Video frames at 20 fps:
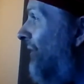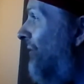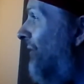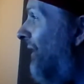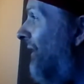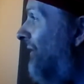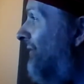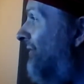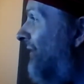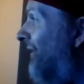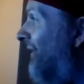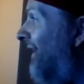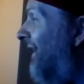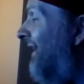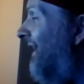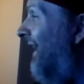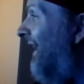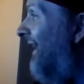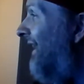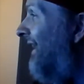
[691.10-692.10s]
credits on that.
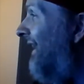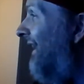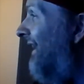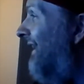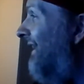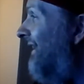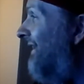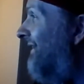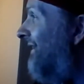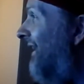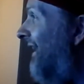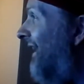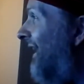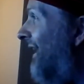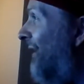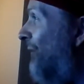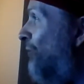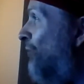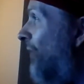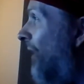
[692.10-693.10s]
Yeah, that
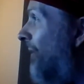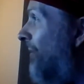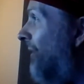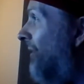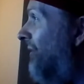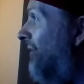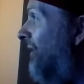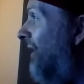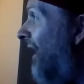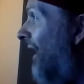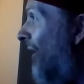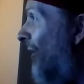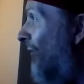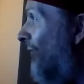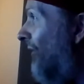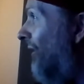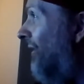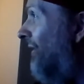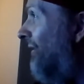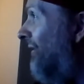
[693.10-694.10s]
Robert
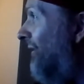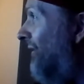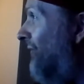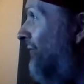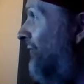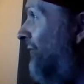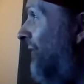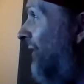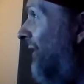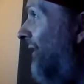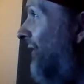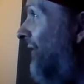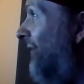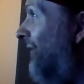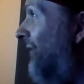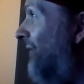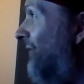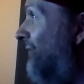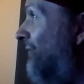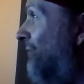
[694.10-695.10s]
Calvert is credited as